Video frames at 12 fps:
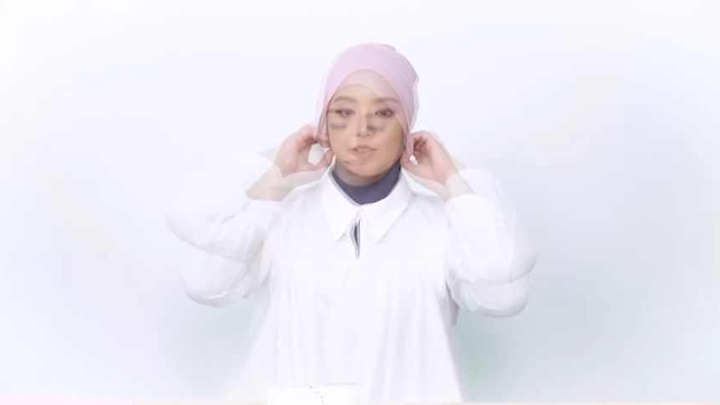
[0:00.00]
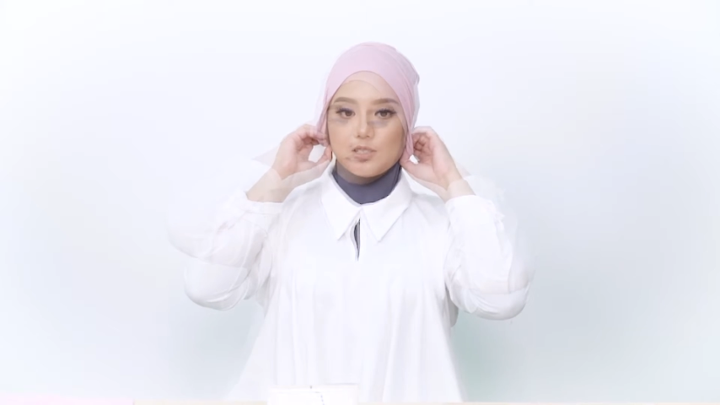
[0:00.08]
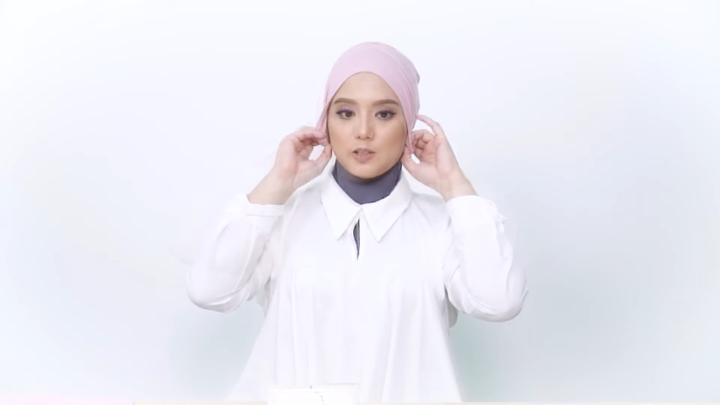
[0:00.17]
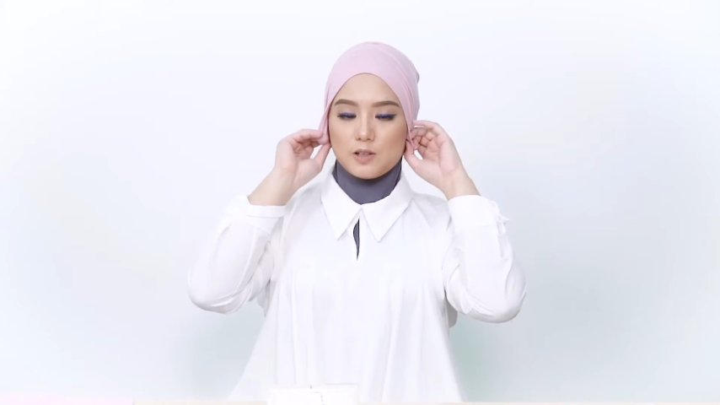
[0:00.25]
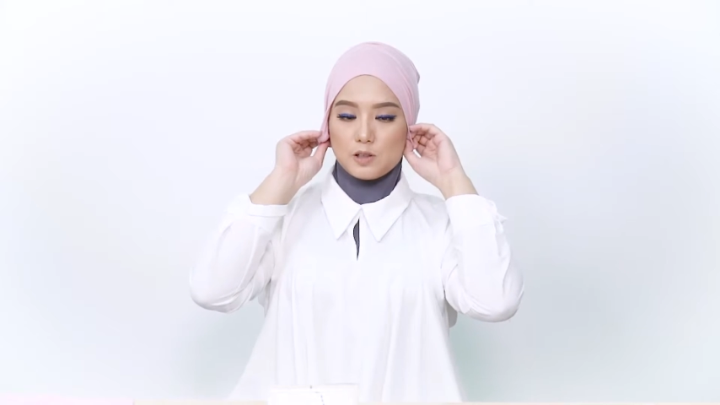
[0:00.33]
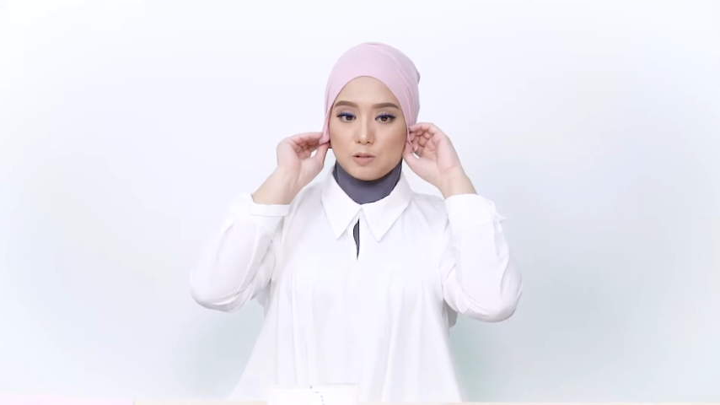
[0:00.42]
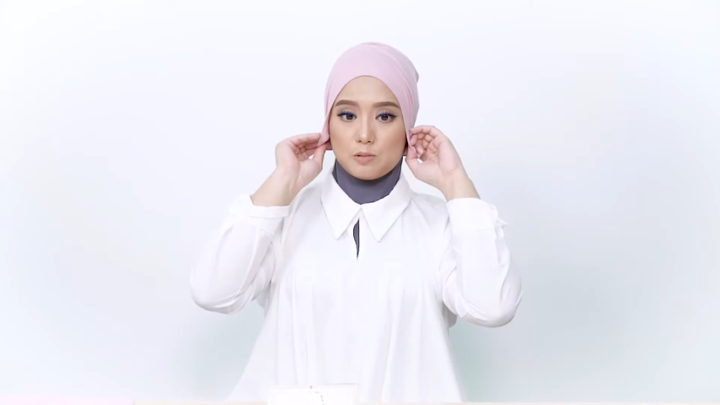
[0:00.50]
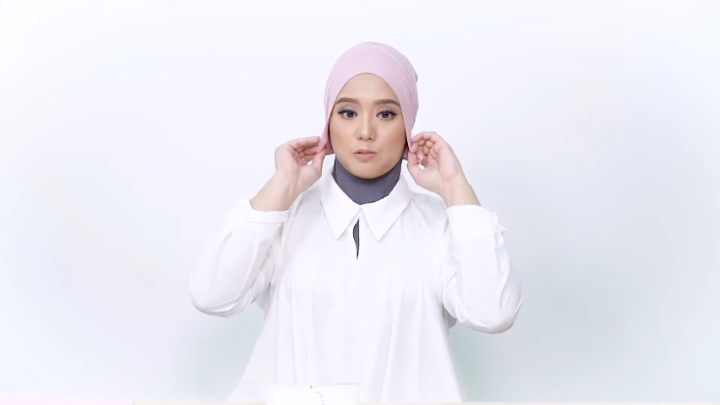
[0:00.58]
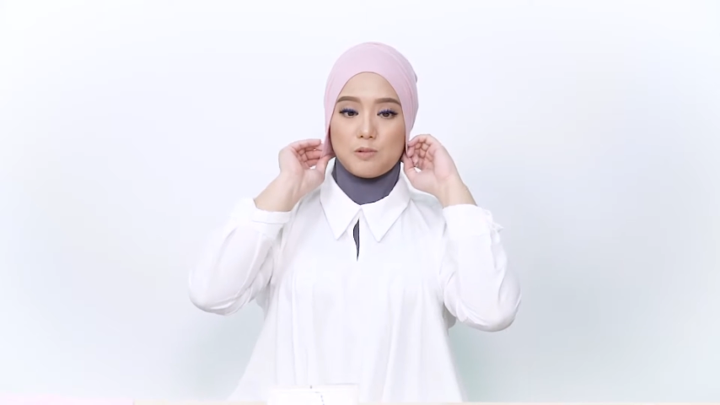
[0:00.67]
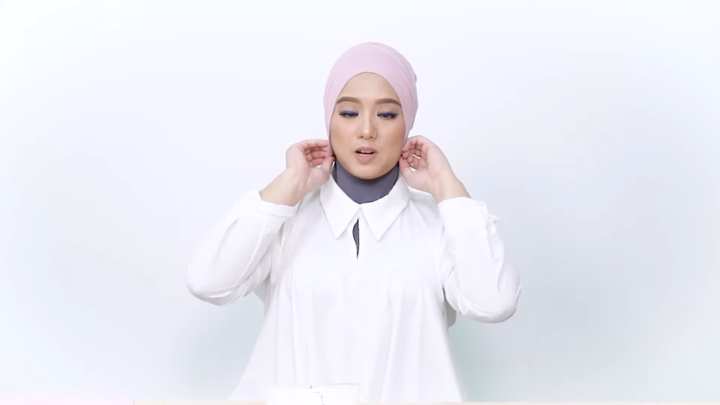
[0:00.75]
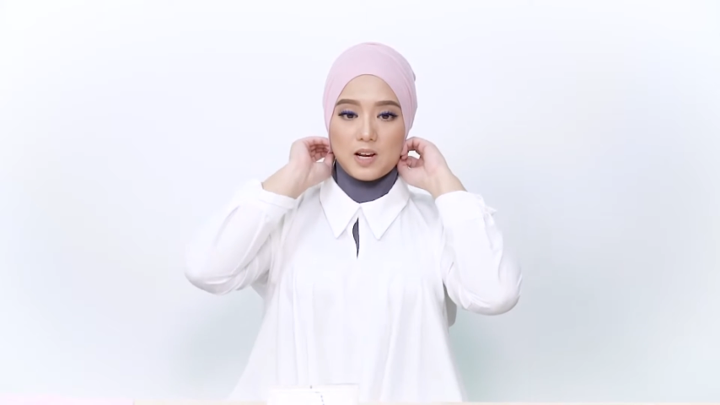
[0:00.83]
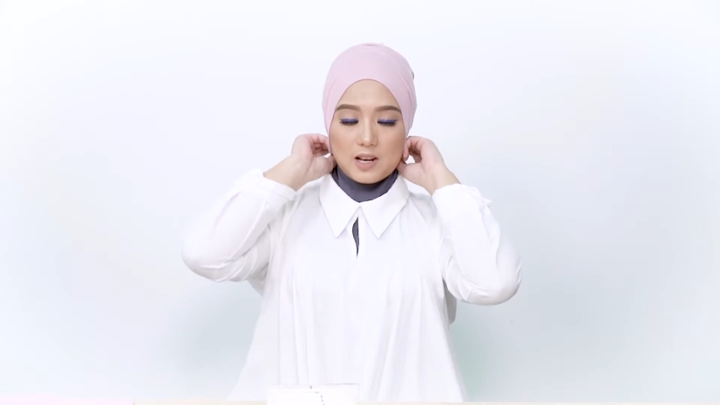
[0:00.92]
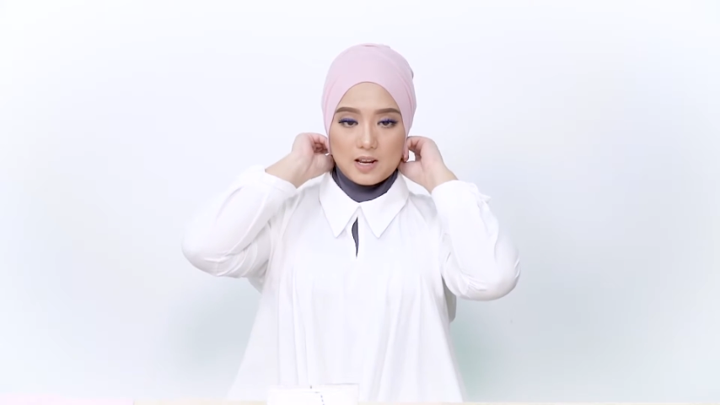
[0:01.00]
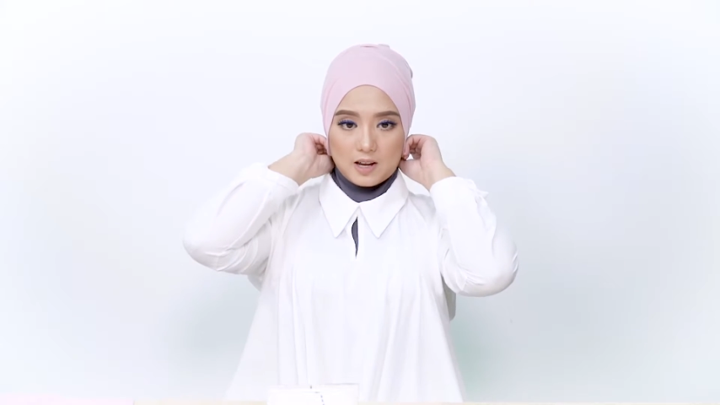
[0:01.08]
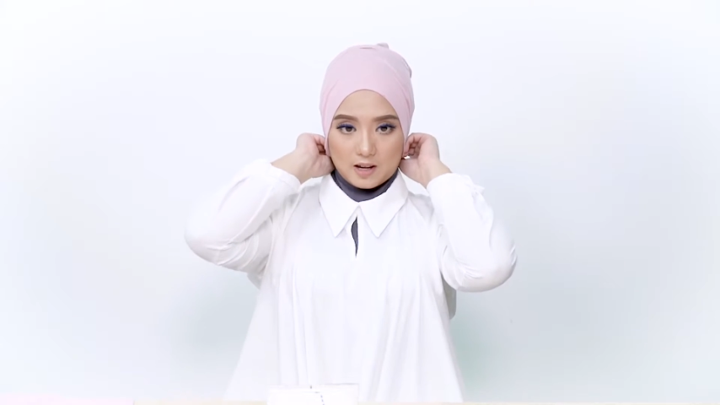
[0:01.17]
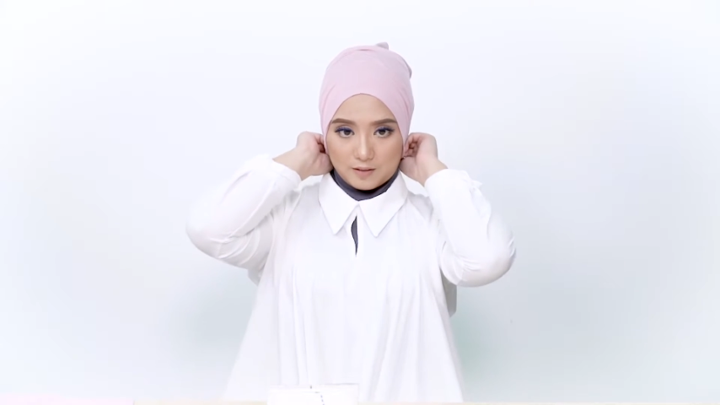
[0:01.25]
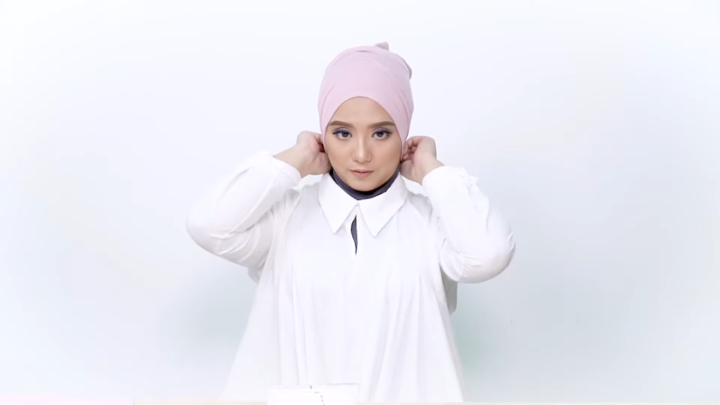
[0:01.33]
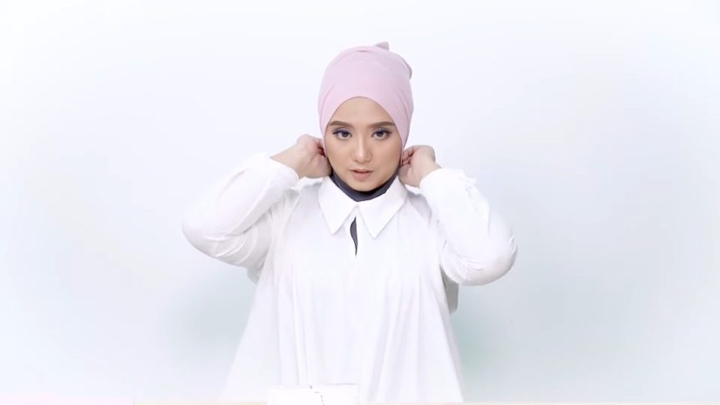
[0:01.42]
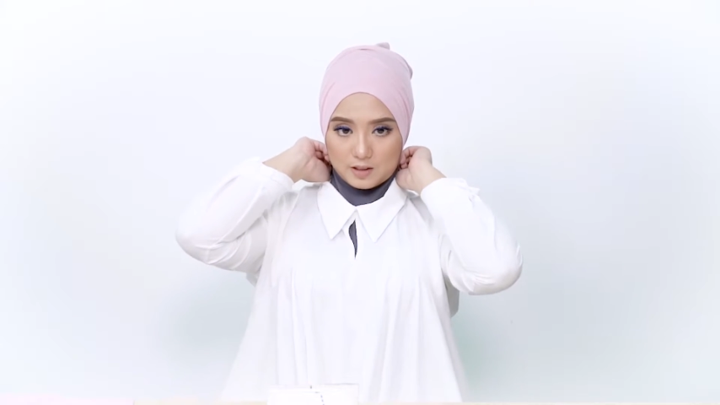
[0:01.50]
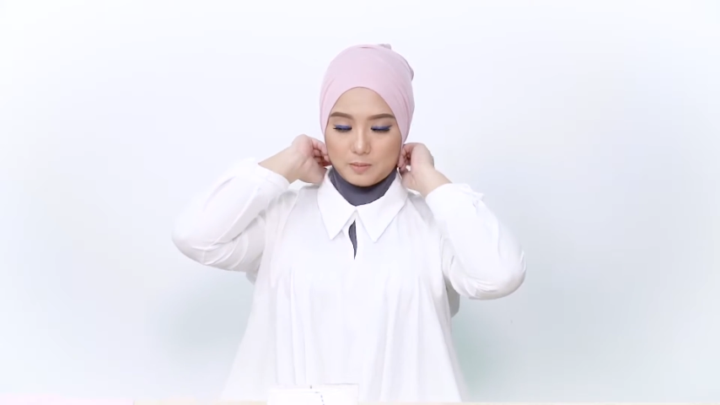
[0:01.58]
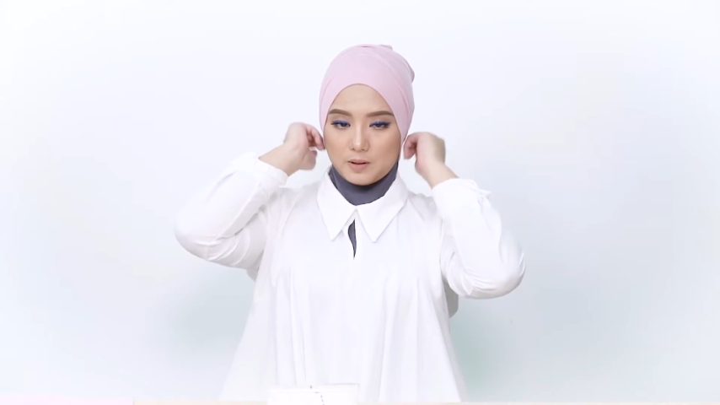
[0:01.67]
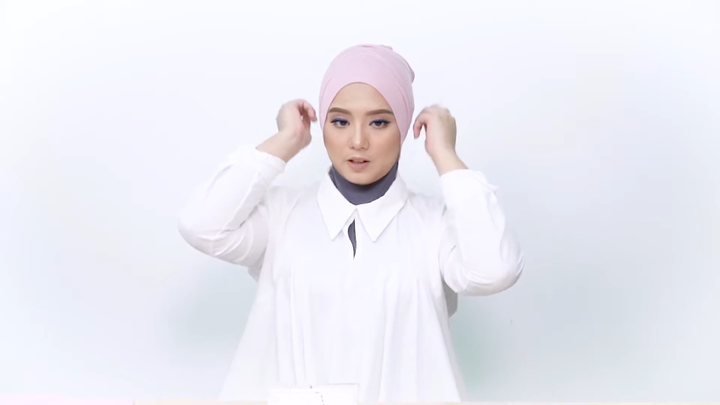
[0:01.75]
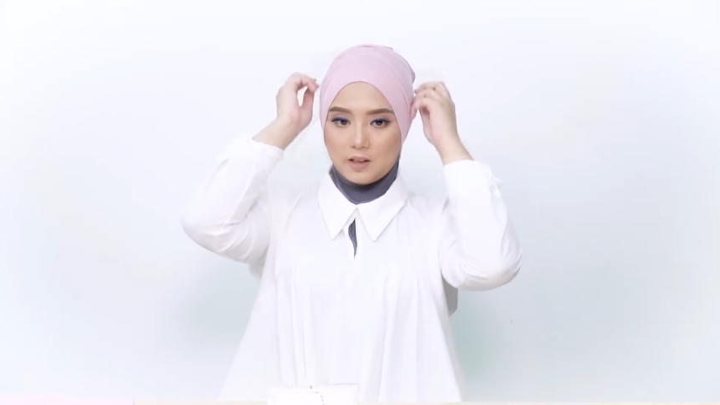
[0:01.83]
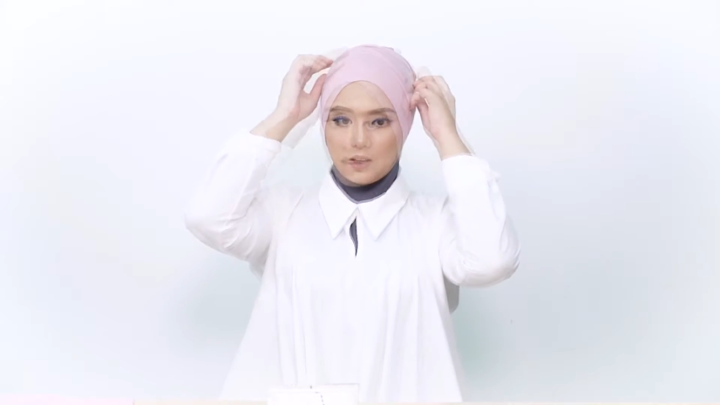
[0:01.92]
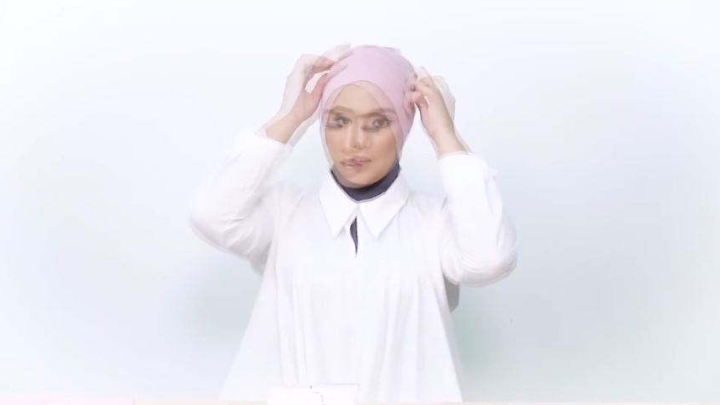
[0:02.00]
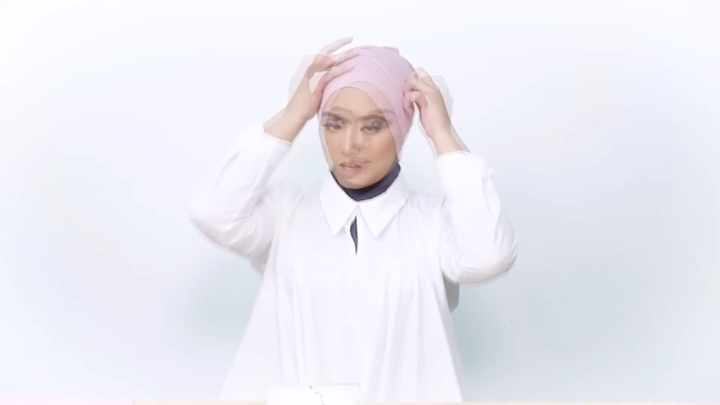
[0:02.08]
so it's really comfortable